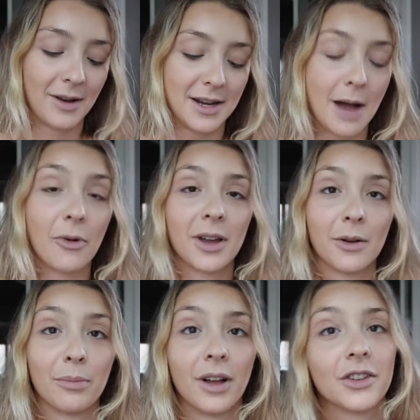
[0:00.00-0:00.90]
Okay, now I'm going
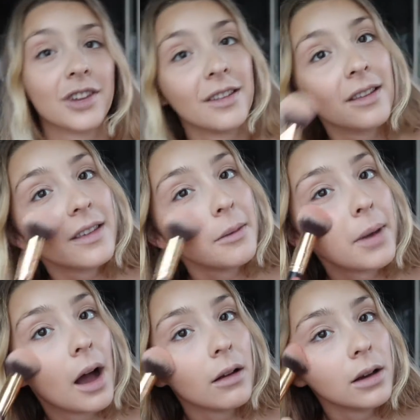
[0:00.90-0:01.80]
with blush in the same
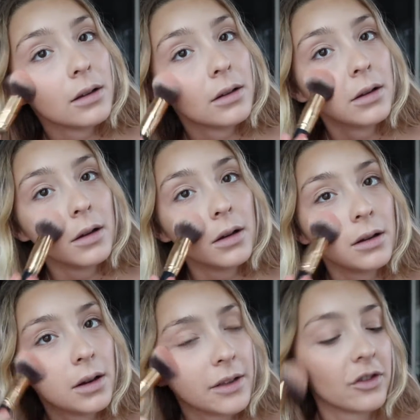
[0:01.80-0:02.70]
palette.
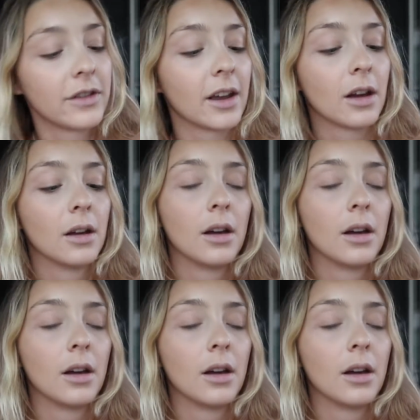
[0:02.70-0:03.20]
It's just like